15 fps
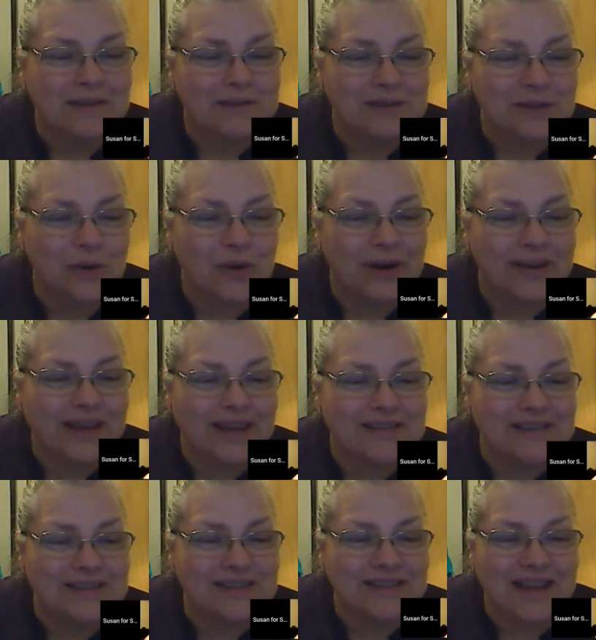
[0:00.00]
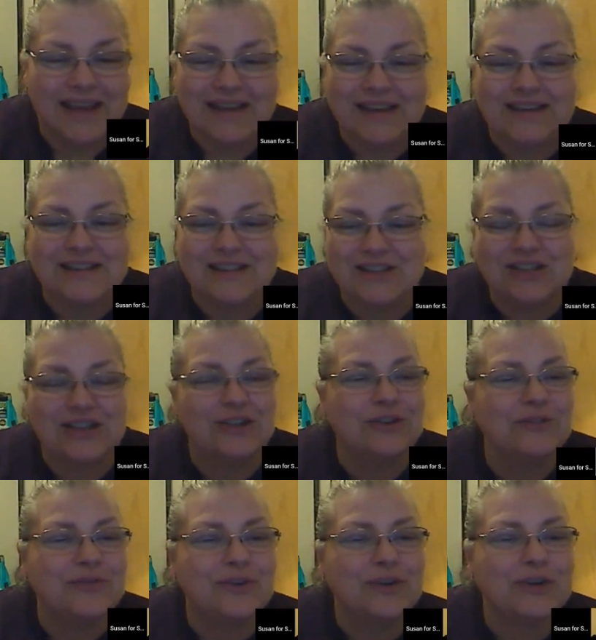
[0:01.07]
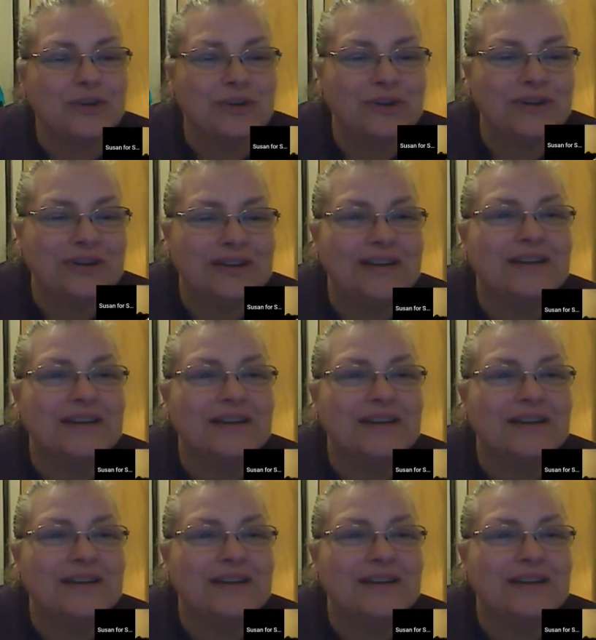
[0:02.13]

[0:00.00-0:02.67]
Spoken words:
So our guest tonight is Jennifer.